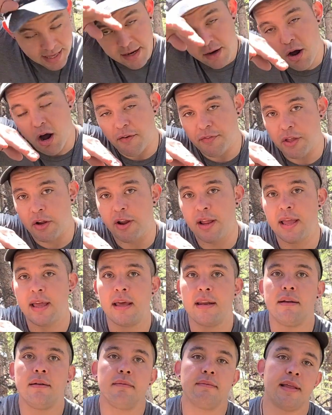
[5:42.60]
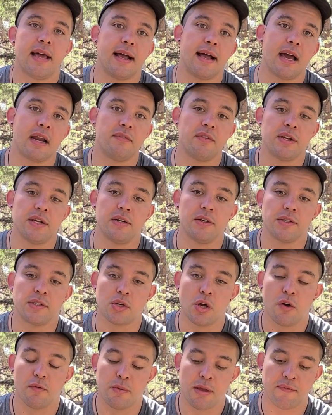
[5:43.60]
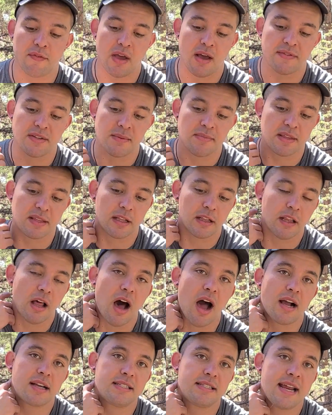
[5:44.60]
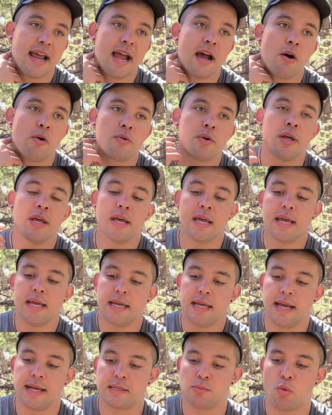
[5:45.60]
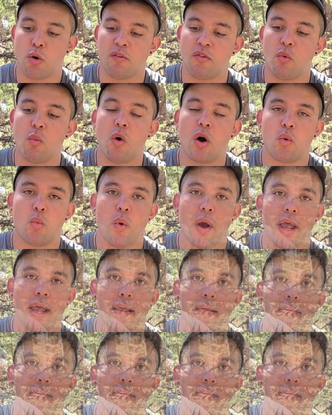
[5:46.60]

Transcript: it off their head, that kind of a deal. So if you have something that locks down, it's more of a one-way.